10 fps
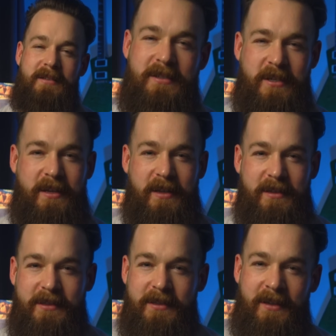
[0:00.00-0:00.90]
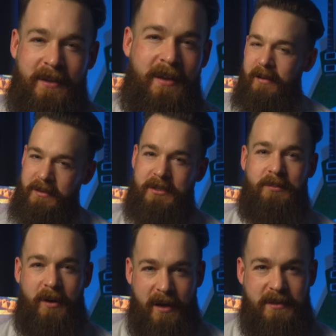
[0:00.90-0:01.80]
Genius.
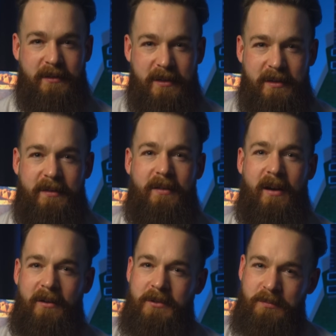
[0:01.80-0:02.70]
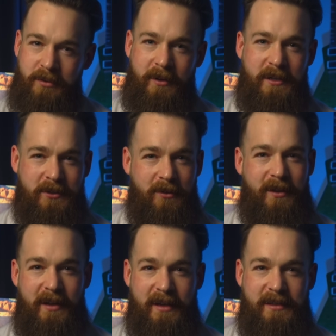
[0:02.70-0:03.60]
Unsurprisingly, I was pretty sore
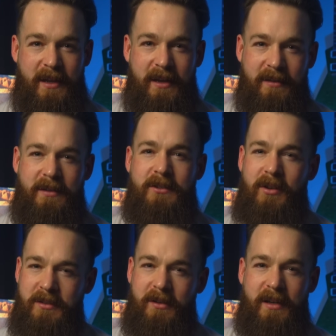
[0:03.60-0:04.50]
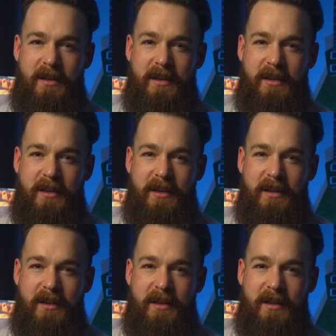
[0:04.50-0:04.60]
the next day, so I took it